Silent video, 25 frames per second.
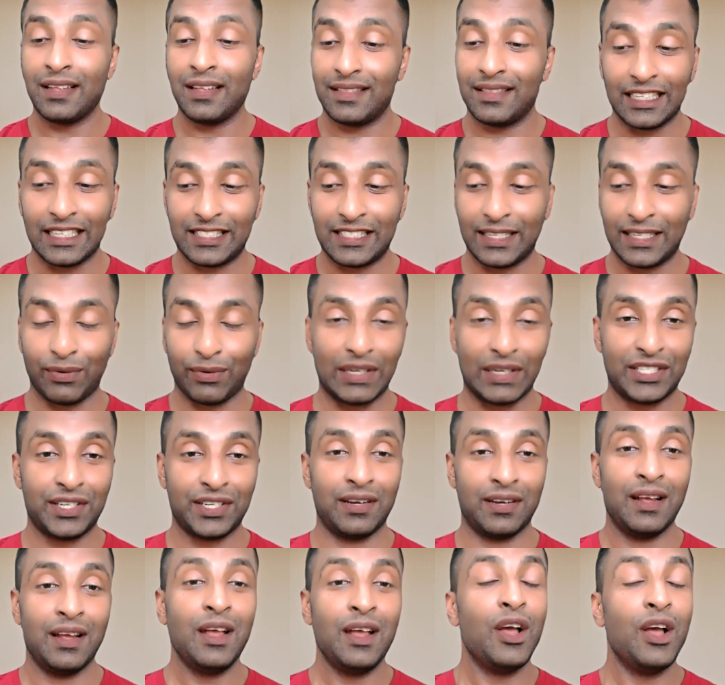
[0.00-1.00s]
That's the
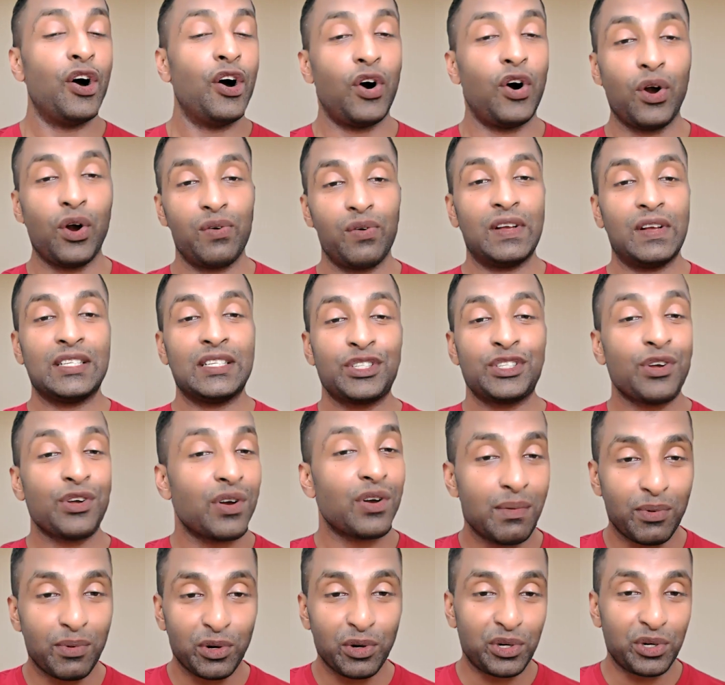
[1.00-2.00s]
question. Always talk
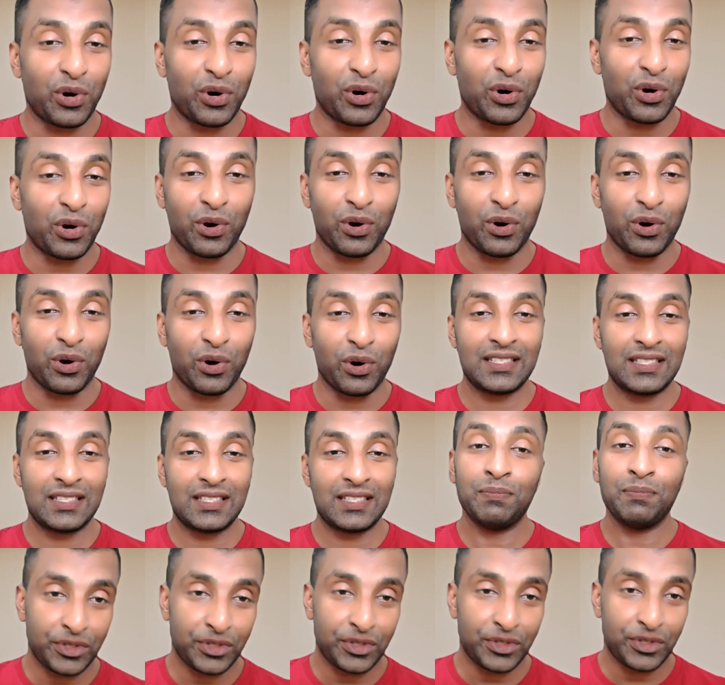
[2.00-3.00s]
about honesty,
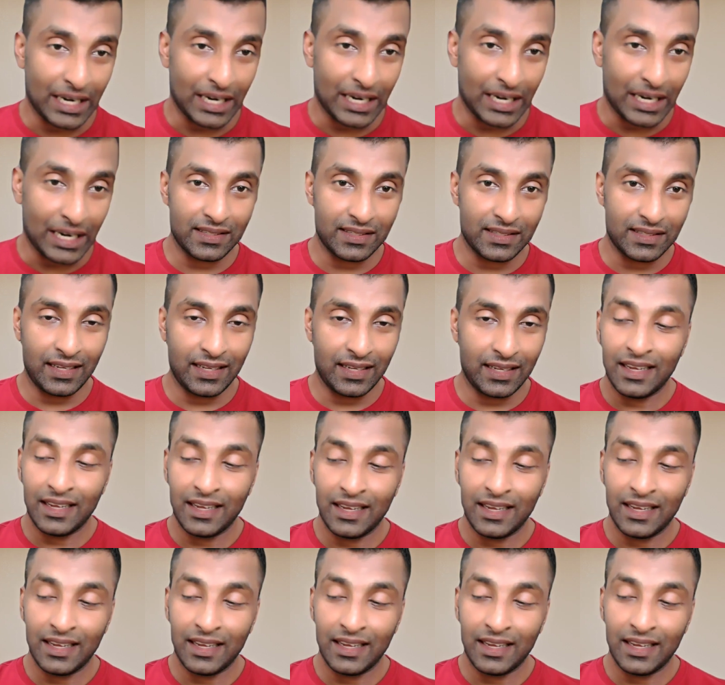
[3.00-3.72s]
transparency.